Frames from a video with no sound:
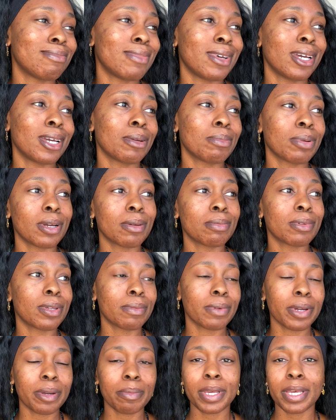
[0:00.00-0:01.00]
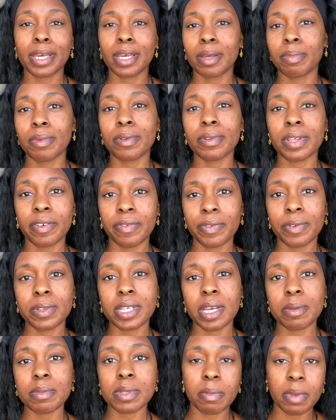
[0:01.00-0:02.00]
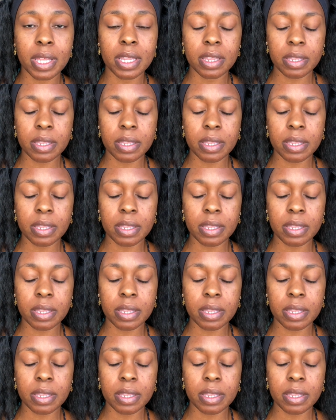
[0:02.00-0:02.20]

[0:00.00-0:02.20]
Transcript: I probably wear makeup only a few times a month.